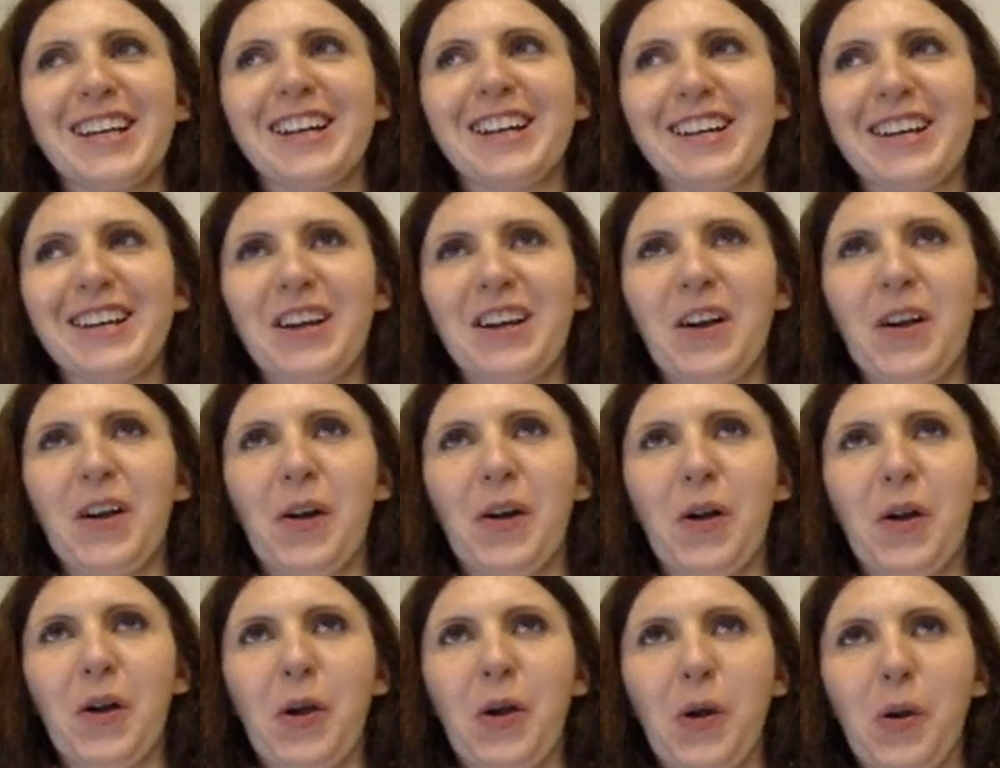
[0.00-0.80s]

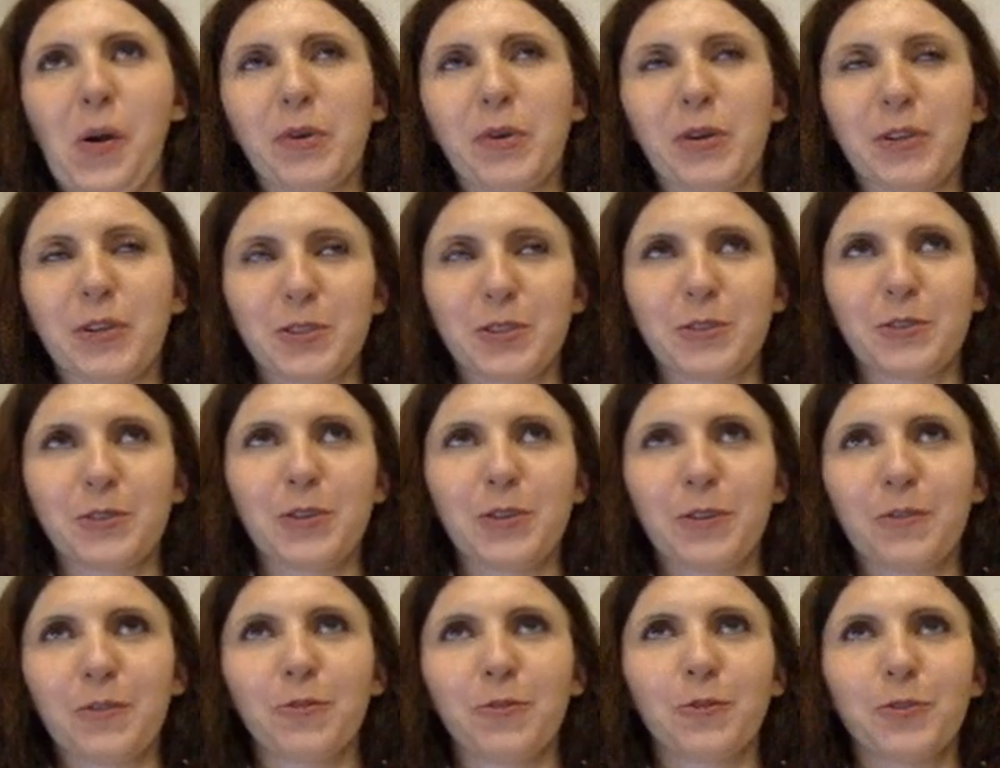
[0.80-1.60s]
Because
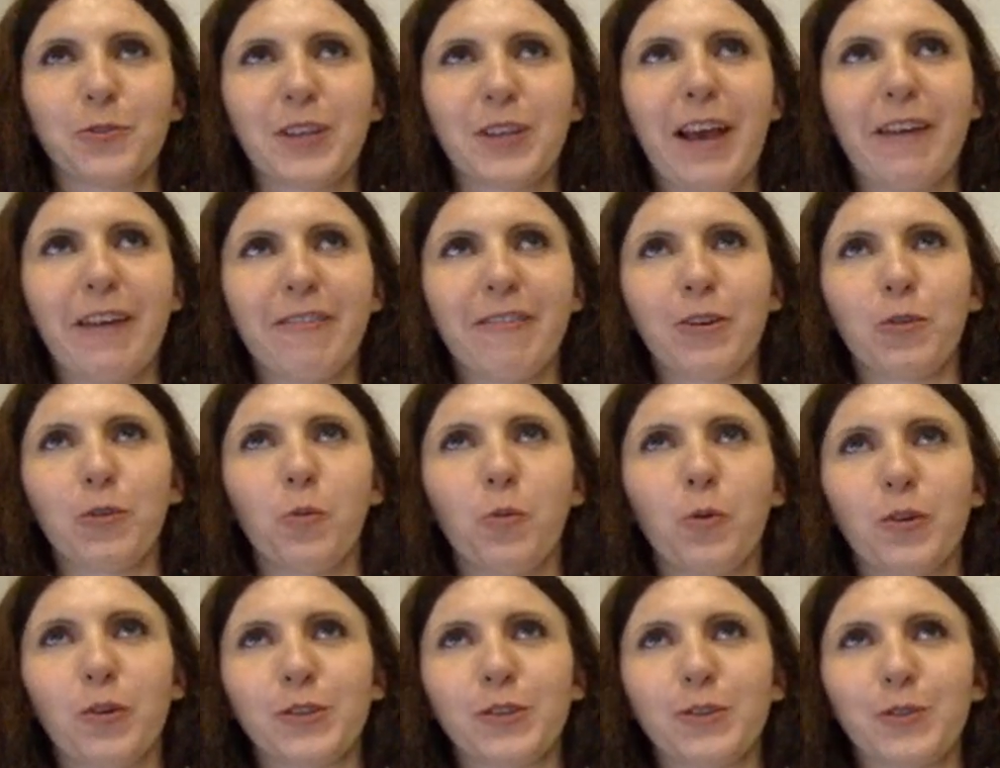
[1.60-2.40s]
if you never
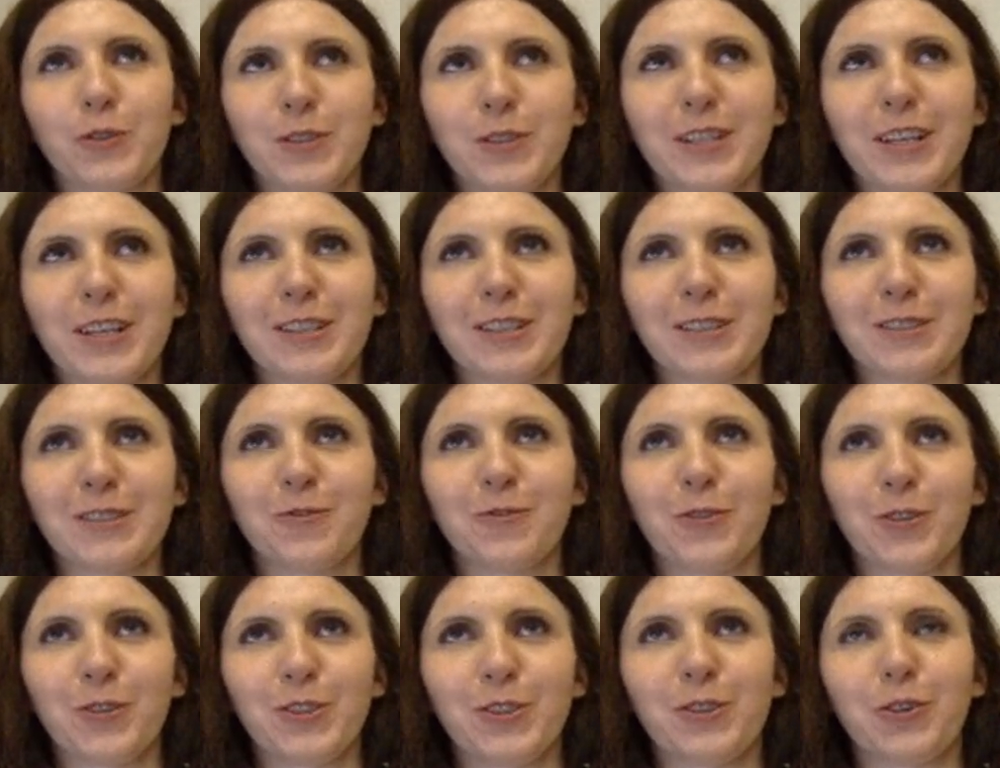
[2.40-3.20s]
work on
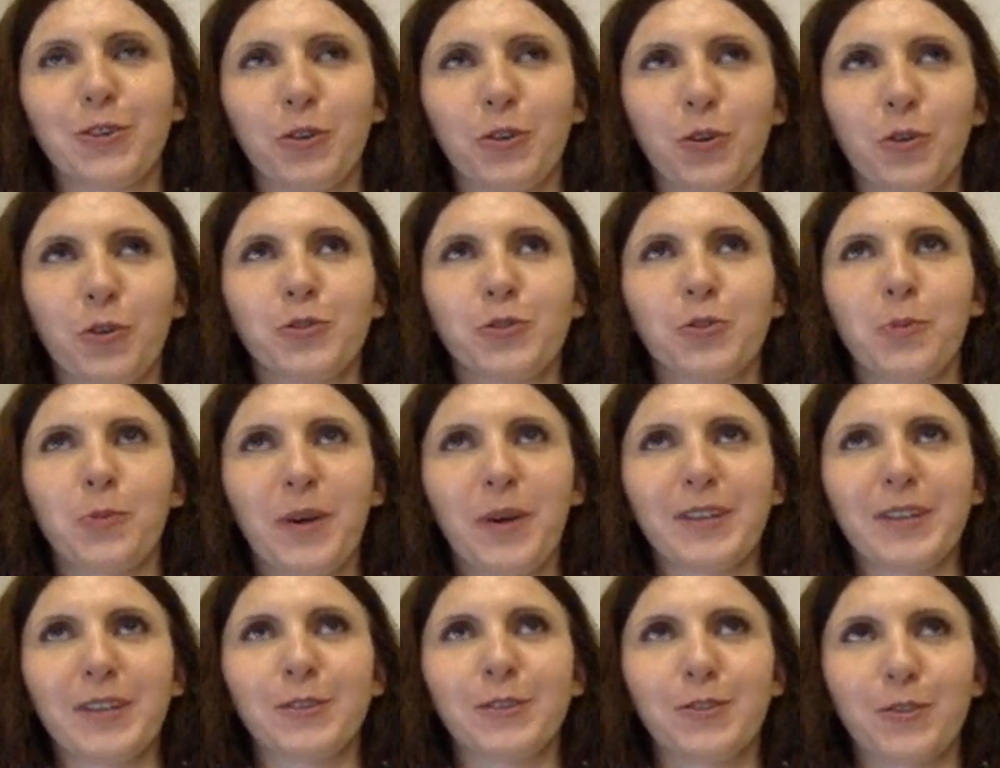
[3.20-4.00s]
Salesforce, you're going to
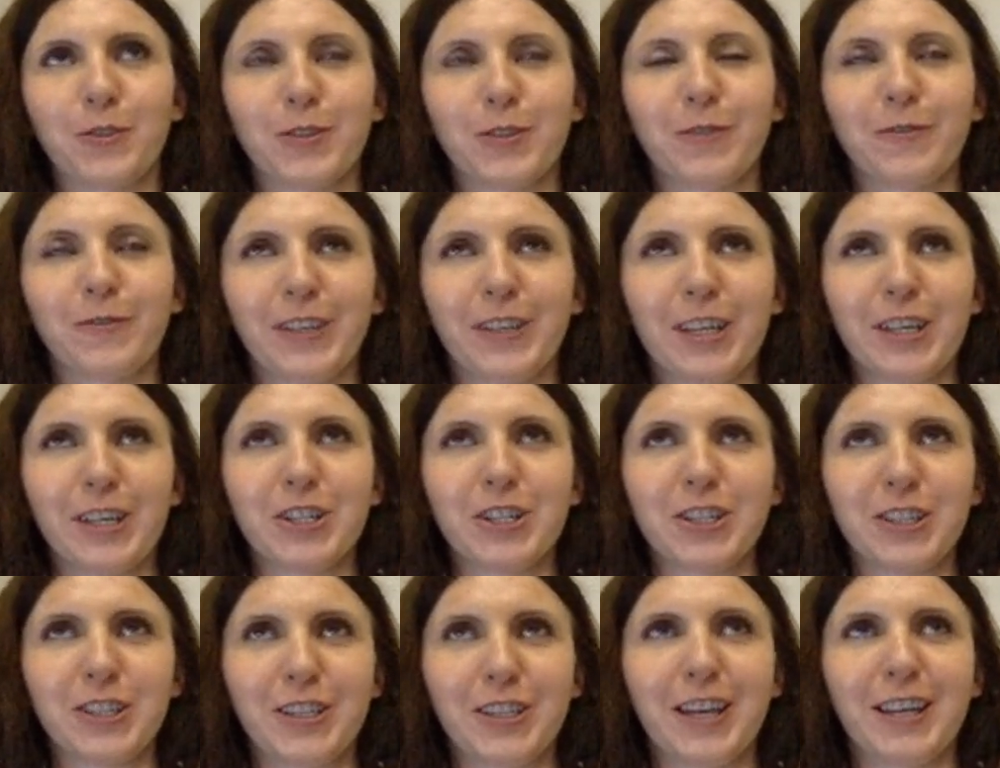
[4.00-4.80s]
pass your
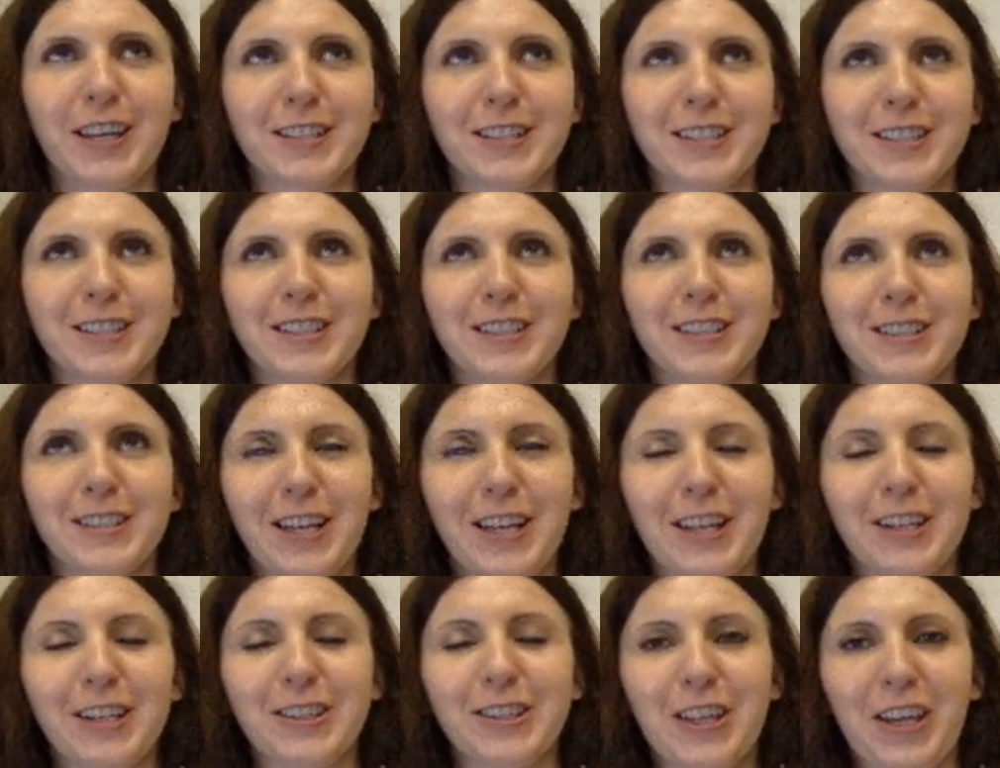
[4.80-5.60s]
certification test in
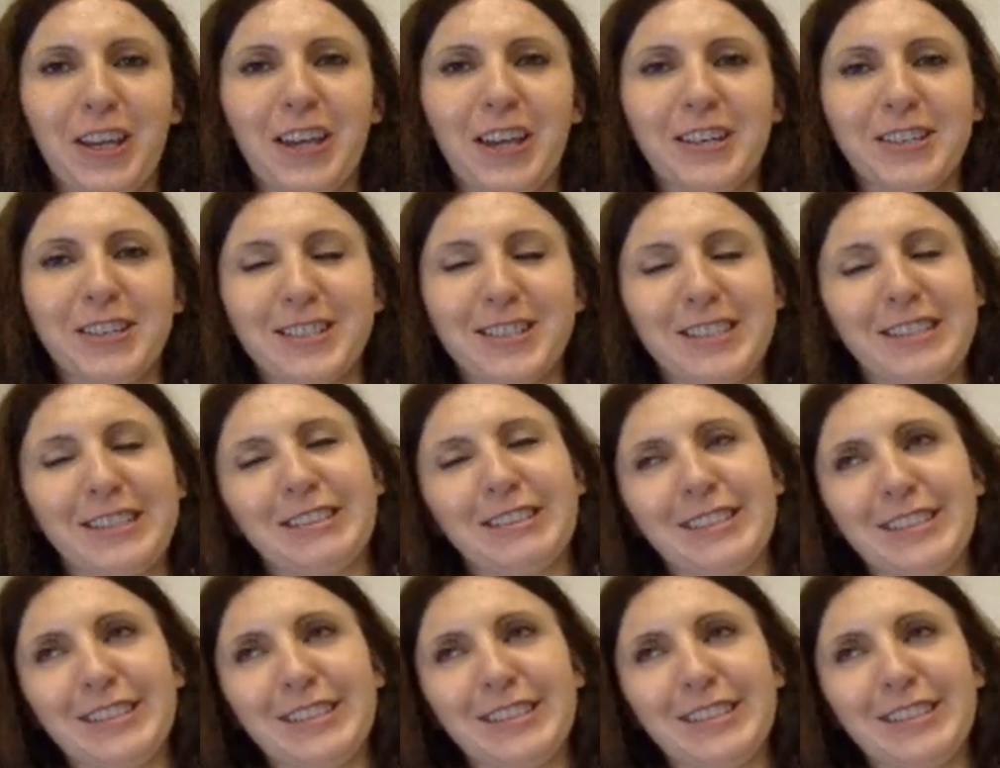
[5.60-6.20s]
10 days.